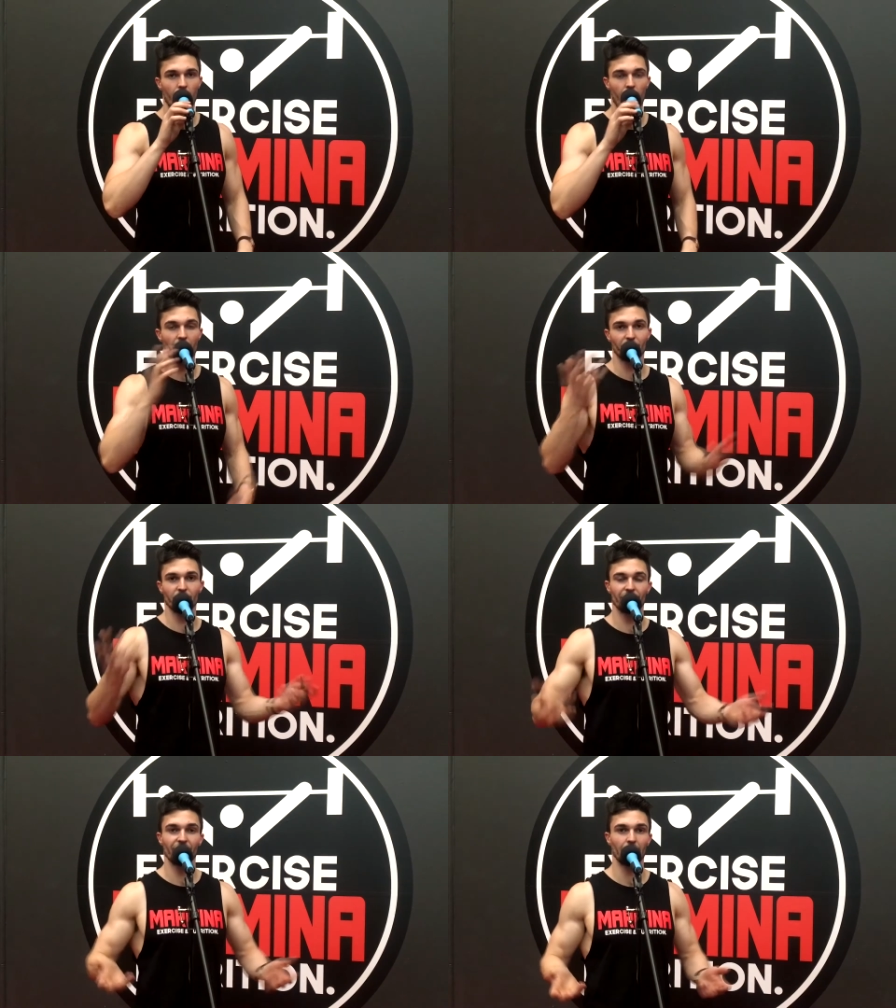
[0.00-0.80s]
After
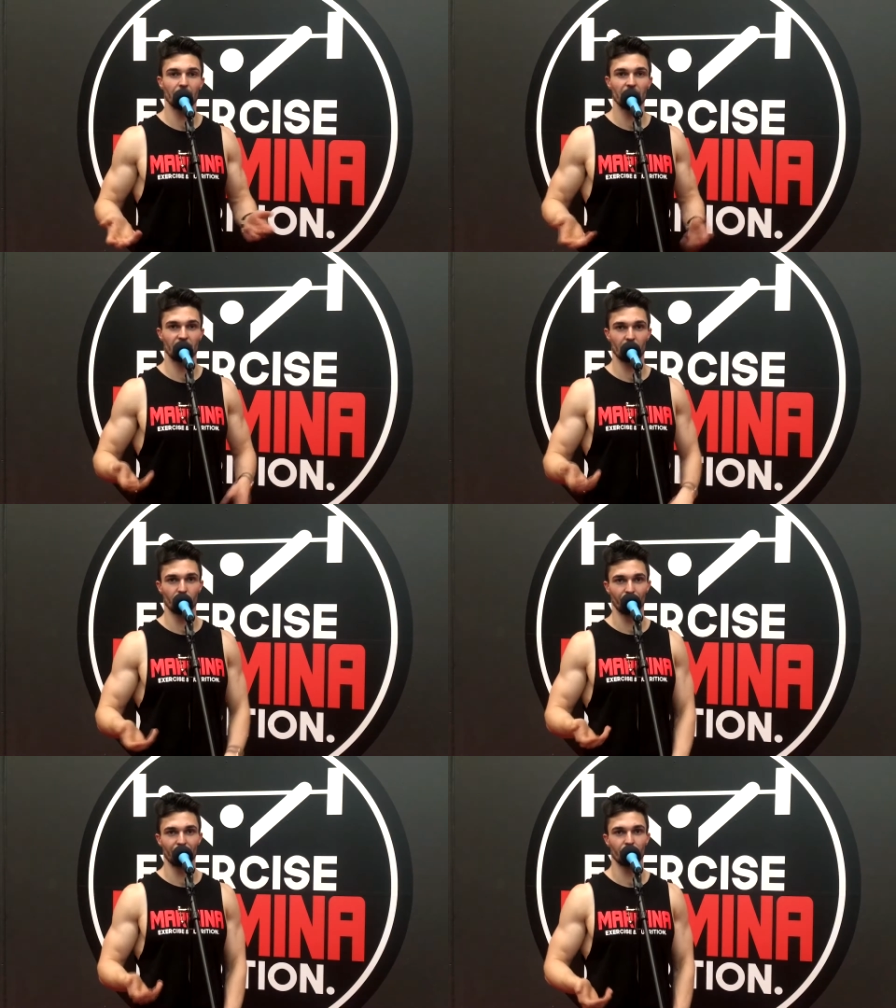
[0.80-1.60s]
we develop these
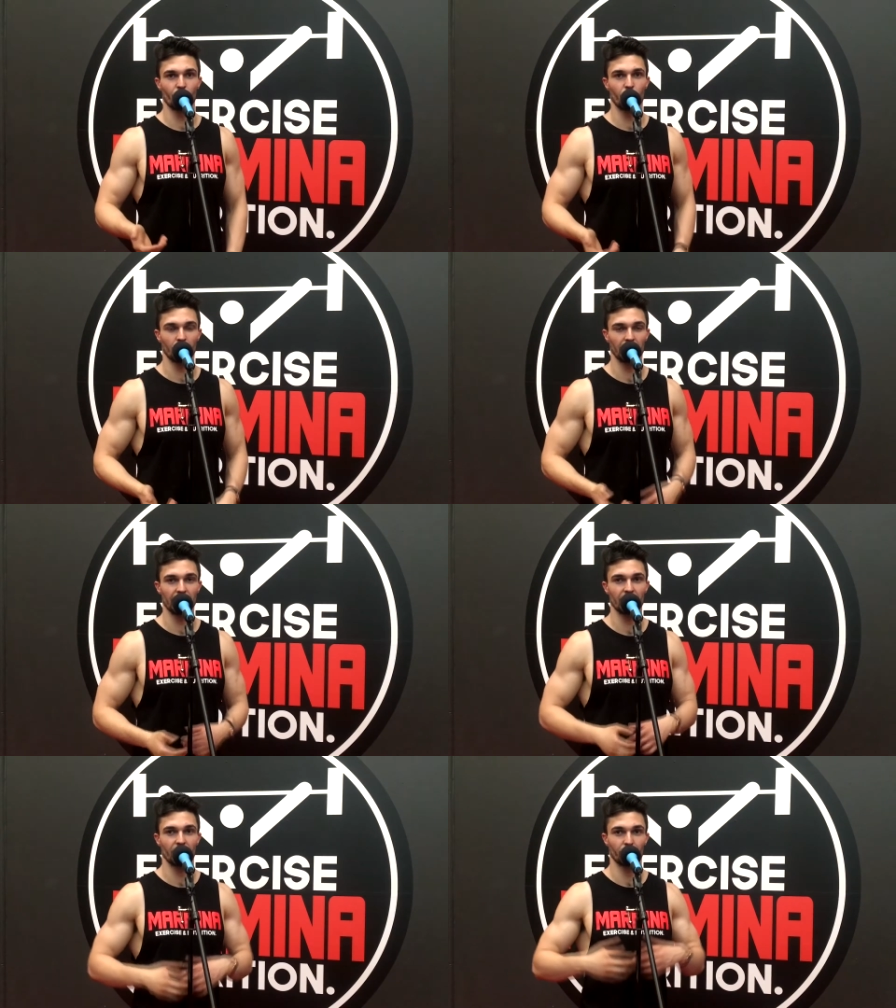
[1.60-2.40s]
general physical
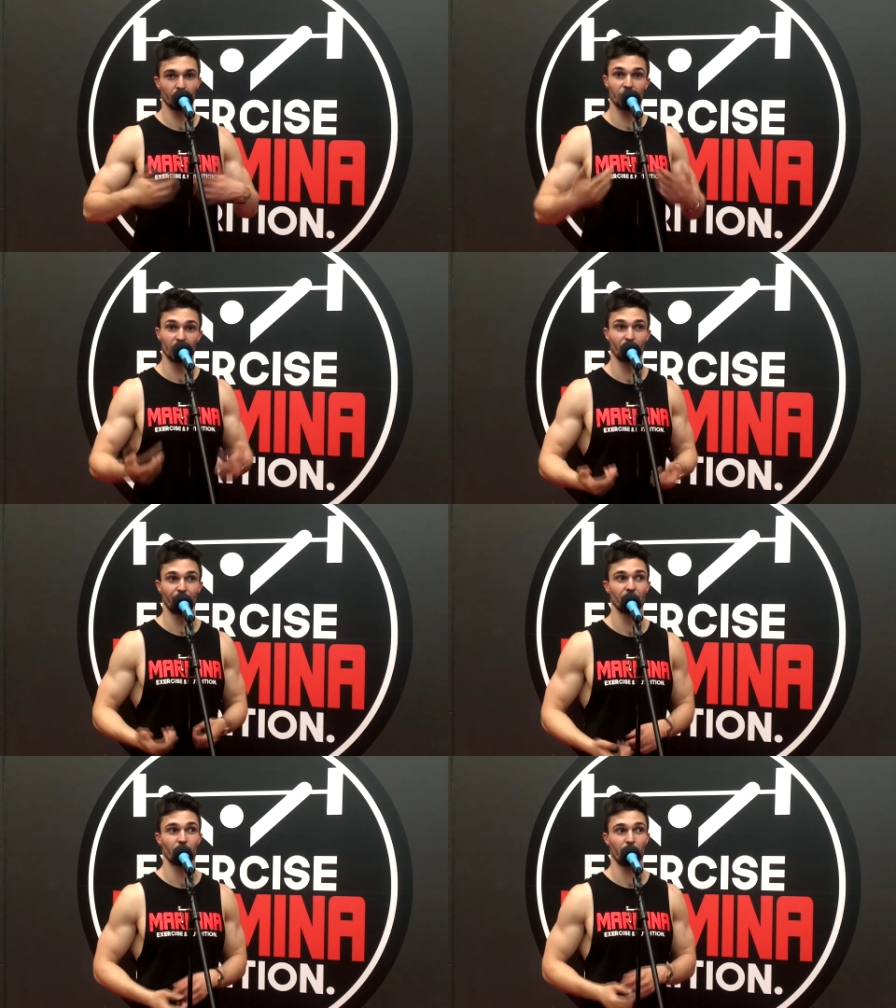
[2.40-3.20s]
qualities through general
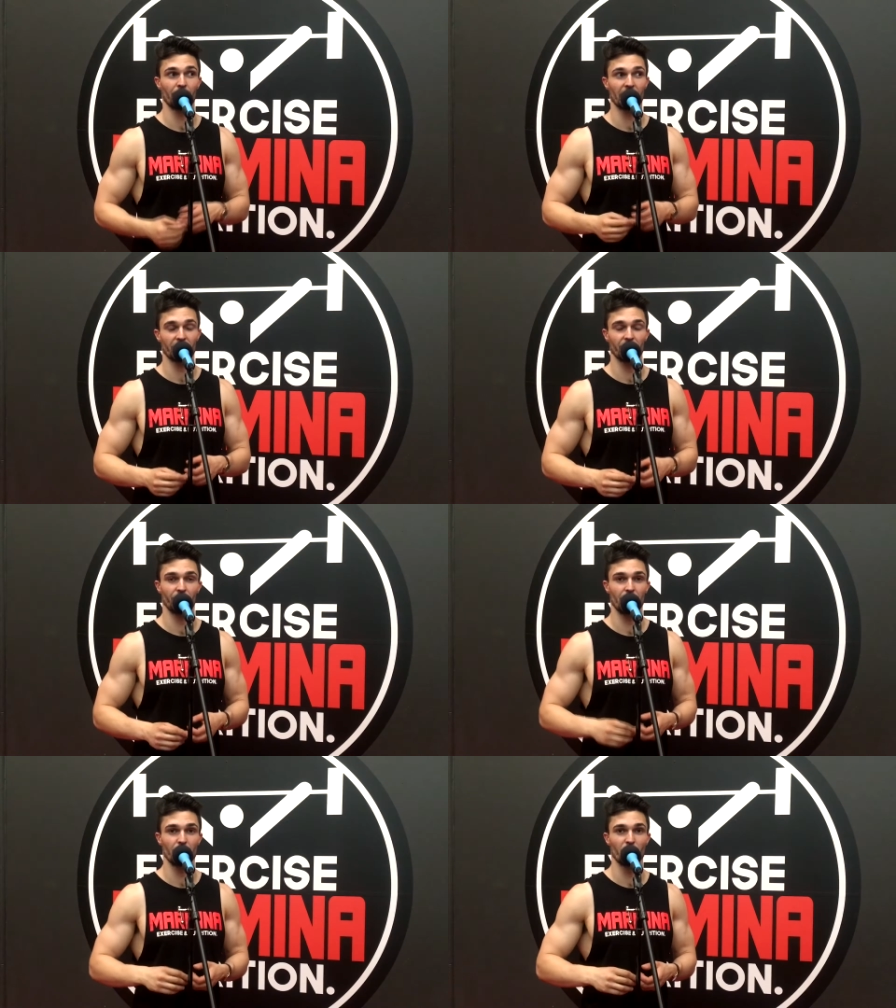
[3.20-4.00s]
physical
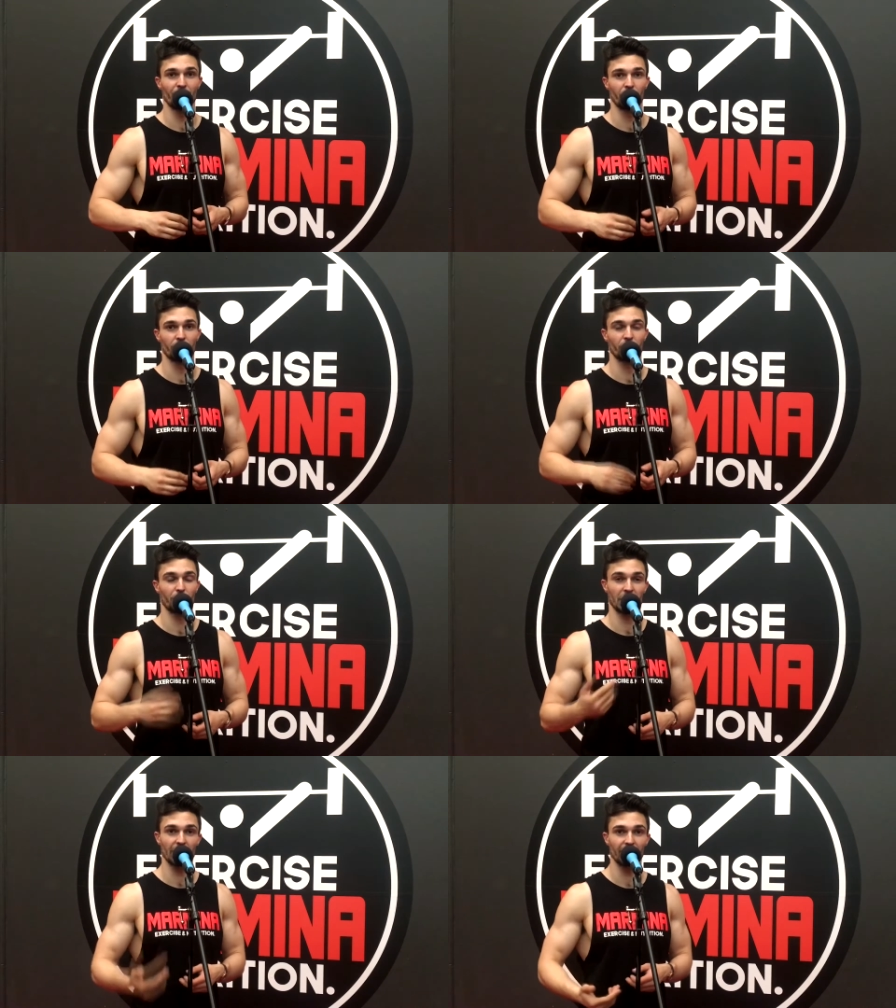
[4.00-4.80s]
preparation, we move on to
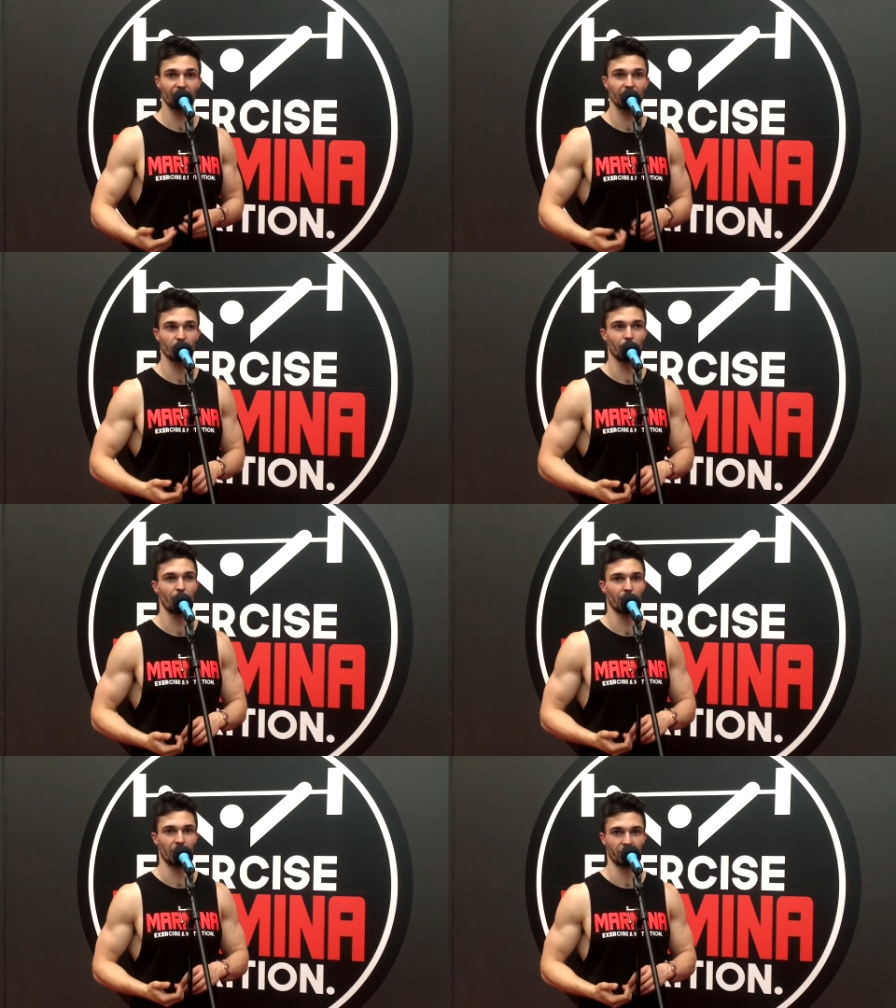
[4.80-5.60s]
specific physical
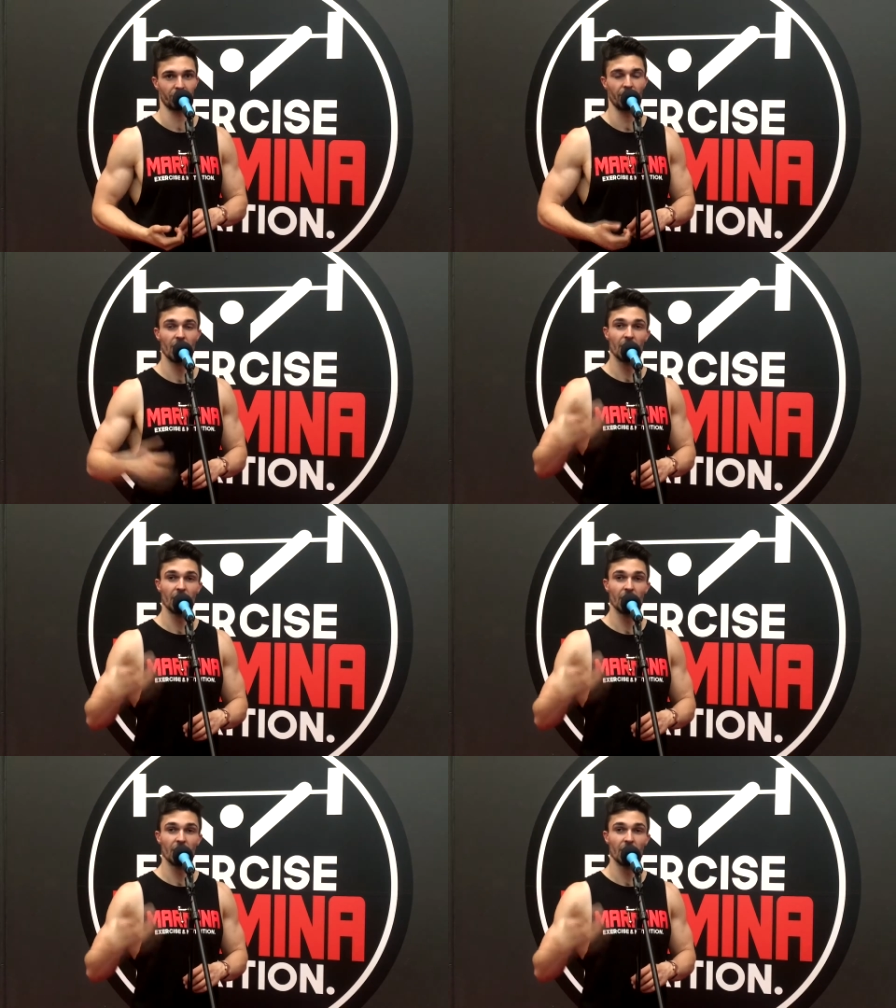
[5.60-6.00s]
preparation.